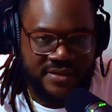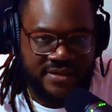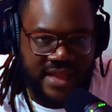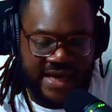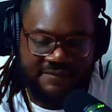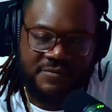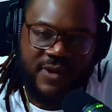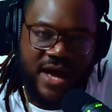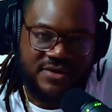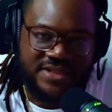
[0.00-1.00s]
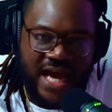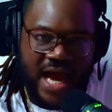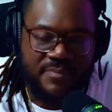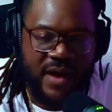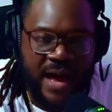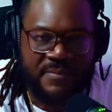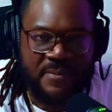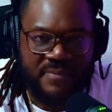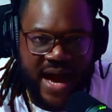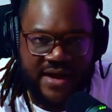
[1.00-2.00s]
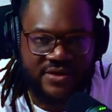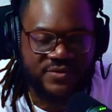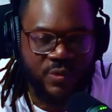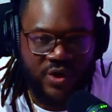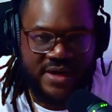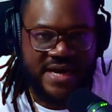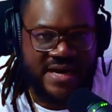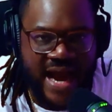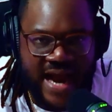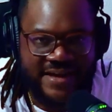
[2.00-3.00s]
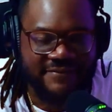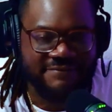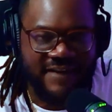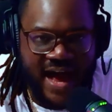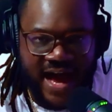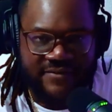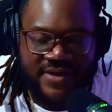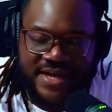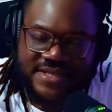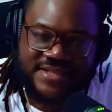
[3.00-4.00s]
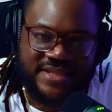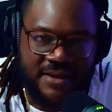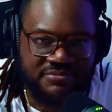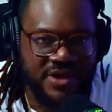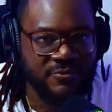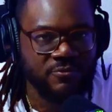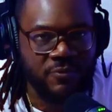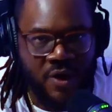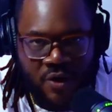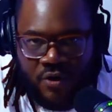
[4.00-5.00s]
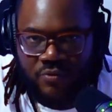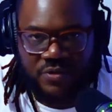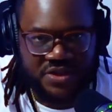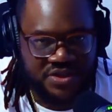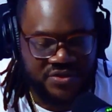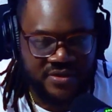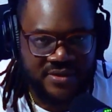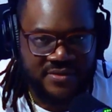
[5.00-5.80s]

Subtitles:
Like, if you outside popping bottles, working a 9 to 5, something wrong with you.